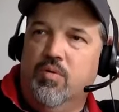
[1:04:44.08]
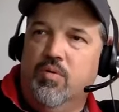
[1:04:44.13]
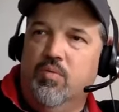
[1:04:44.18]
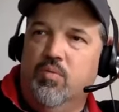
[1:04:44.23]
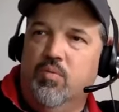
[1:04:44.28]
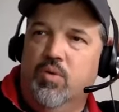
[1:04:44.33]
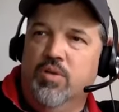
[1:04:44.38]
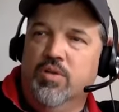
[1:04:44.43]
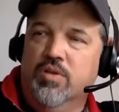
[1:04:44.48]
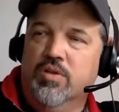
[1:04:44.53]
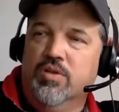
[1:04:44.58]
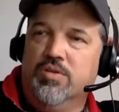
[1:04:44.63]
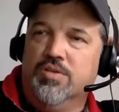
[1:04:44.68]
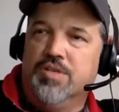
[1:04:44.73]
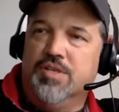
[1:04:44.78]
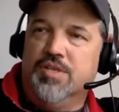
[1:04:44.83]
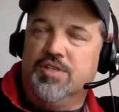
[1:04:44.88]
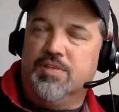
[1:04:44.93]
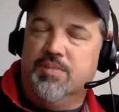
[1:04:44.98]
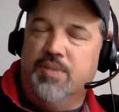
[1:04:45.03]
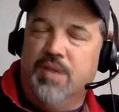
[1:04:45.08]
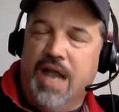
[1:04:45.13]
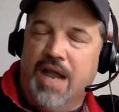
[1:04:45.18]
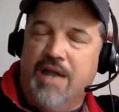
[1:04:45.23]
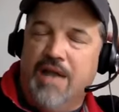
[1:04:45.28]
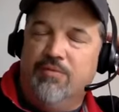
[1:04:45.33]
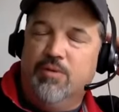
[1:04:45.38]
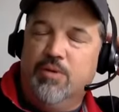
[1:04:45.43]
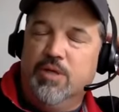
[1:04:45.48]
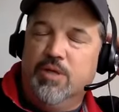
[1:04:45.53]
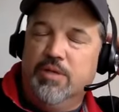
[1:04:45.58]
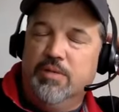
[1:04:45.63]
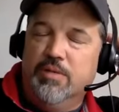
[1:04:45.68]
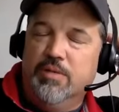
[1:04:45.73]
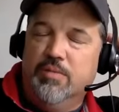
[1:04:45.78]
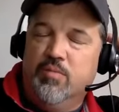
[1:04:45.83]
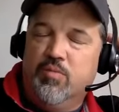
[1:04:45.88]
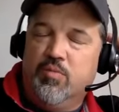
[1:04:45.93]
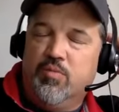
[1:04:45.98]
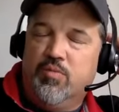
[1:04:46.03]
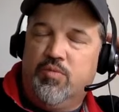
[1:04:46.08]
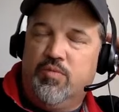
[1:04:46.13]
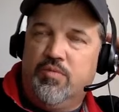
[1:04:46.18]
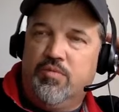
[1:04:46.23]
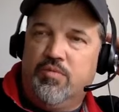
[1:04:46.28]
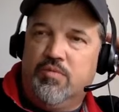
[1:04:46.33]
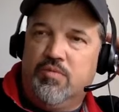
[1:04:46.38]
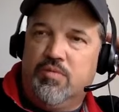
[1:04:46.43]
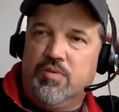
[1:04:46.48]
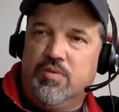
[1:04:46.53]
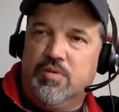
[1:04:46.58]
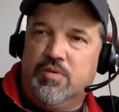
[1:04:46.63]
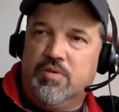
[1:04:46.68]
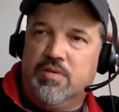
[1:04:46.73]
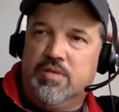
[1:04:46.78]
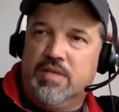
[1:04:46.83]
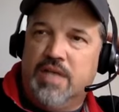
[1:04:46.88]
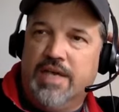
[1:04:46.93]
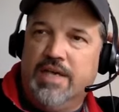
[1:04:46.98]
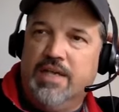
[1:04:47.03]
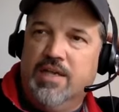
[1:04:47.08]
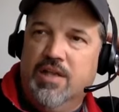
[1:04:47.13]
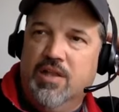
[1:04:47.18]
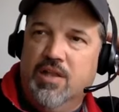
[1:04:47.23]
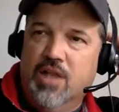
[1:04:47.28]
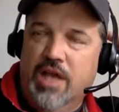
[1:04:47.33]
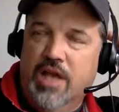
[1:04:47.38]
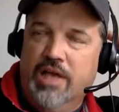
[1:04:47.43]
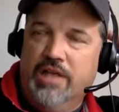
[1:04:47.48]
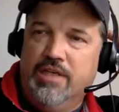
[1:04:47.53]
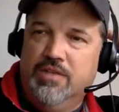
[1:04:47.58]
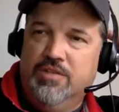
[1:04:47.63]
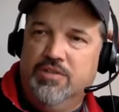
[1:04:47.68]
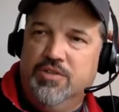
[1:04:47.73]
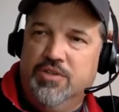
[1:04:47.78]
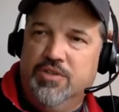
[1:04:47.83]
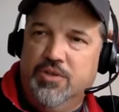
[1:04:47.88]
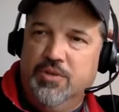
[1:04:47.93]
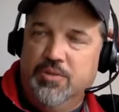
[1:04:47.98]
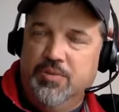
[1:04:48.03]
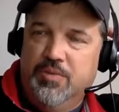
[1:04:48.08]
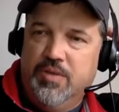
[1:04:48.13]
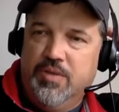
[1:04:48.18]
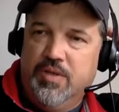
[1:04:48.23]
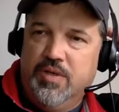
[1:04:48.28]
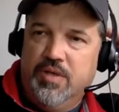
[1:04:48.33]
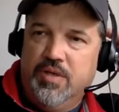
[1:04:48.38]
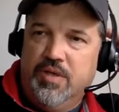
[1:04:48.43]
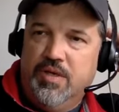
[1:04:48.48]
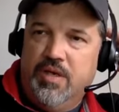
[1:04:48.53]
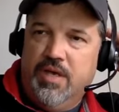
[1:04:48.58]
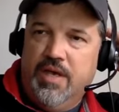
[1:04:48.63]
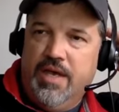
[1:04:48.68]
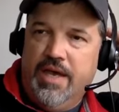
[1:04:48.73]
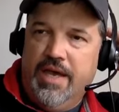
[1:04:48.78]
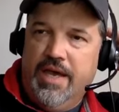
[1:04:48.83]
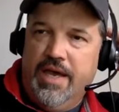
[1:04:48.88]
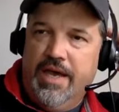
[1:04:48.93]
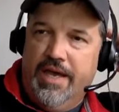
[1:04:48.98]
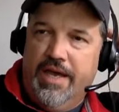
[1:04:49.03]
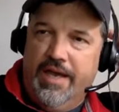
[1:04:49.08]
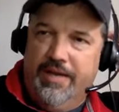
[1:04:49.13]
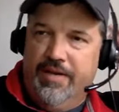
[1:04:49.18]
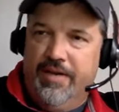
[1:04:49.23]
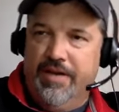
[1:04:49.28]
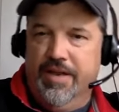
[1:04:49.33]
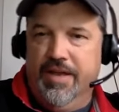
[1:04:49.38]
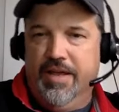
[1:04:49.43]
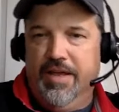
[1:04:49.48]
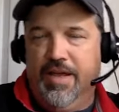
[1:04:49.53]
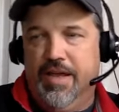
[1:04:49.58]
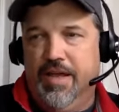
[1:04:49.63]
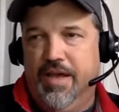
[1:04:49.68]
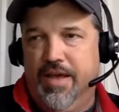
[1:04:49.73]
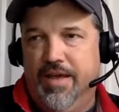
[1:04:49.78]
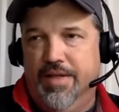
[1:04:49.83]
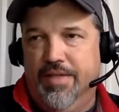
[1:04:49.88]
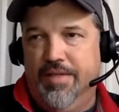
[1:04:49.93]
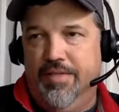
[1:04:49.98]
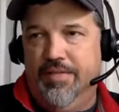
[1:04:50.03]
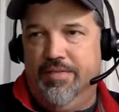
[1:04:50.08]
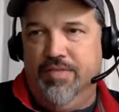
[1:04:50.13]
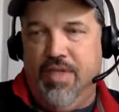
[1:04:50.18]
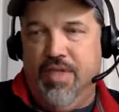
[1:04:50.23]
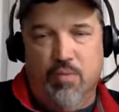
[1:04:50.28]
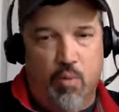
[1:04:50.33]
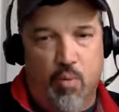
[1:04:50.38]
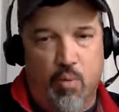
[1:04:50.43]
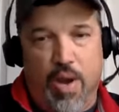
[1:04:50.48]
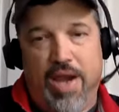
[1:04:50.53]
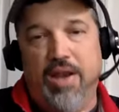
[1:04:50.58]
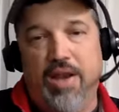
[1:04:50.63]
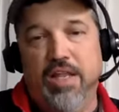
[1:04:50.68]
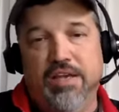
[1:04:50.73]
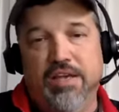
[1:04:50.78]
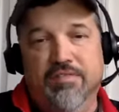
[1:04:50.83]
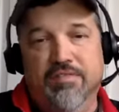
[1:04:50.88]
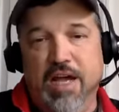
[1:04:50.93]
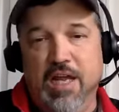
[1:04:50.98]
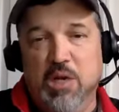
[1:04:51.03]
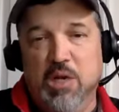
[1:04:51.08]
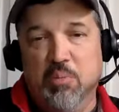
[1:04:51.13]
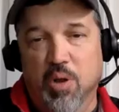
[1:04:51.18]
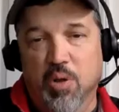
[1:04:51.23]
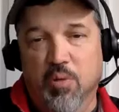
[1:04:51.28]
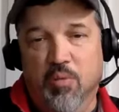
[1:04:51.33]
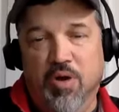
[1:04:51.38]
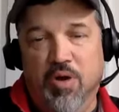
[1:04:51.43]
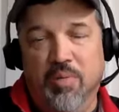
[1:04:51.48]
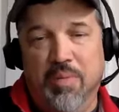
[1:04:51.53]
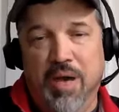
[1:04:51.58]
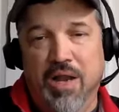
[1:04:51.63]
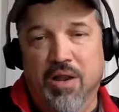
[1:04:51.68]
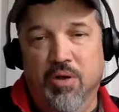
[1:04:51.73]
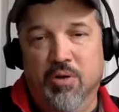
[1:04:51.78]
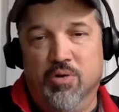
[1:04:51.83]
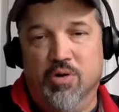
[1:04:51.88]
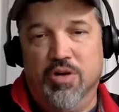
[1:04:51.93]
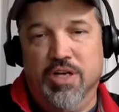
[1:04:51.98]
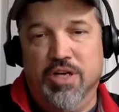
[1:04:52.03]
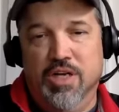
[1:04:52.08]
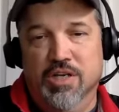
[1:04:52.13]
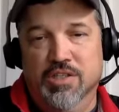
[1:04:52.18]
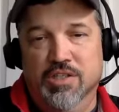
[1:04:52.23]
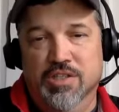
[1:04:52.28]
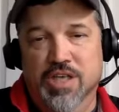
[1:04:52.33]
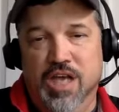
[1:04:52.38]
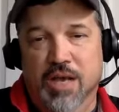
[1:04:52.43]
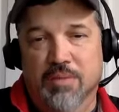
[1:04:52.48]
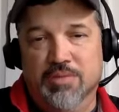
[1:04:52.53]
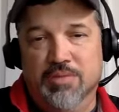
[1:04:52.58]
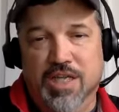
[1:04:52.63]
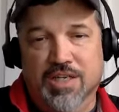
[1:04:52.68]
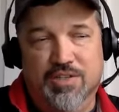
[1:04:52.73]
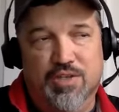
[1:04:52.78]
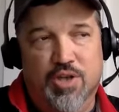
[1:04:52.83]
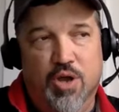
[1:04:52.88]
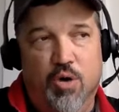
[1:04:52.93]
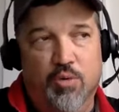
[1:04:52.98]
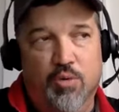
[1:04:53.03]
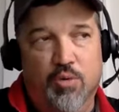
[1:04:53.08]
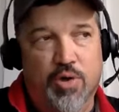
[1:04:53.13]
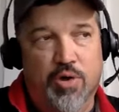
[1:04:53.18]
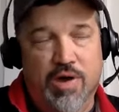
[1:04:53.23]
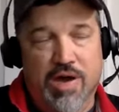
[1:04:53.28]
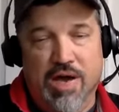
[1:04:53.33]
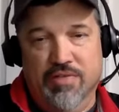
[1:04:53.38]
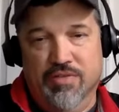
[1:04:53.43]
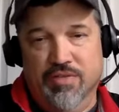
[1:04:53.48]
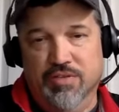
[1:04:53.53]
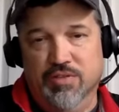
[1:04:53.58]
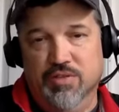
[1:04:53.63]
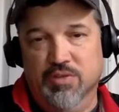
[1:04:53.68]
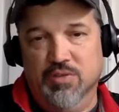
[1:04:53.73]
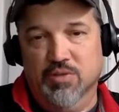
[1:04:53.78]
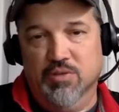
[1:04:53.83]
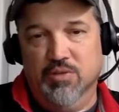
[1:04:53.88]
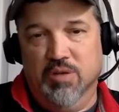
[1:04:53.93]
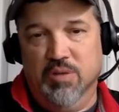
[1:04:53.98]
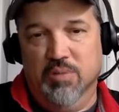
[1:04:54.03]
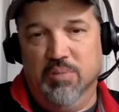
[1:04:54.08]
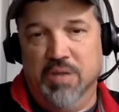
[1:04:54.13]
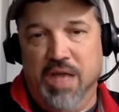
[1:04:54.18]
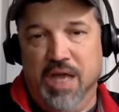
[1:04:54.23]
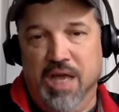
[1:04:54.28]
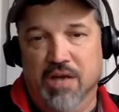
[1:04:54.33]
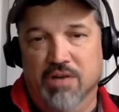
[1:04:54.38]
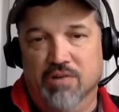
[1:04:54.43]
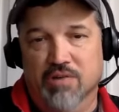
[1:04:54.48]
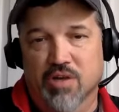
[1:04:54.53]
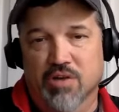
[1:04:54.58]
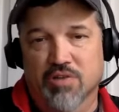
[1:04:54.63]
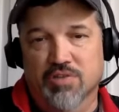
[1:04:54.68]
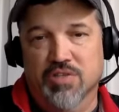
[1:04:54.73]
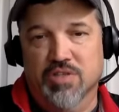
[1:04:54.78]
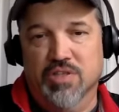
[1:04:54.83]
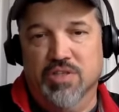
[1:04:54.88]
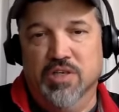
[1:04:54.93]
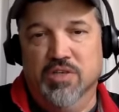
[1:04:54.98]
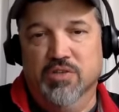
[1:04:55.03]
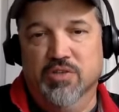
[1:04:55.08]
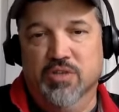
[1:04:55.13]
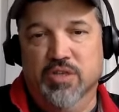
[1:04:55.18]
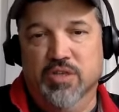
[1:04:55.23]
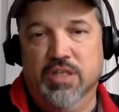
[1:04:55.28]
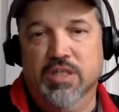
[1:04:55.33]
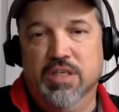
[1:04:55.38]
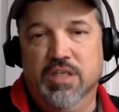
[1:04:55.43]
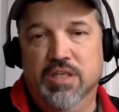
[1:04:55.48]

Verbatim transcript: one little system that I've really taken a liking to, and they were readily available at one of my local gun shops. I don't know how this is going to apply across the country.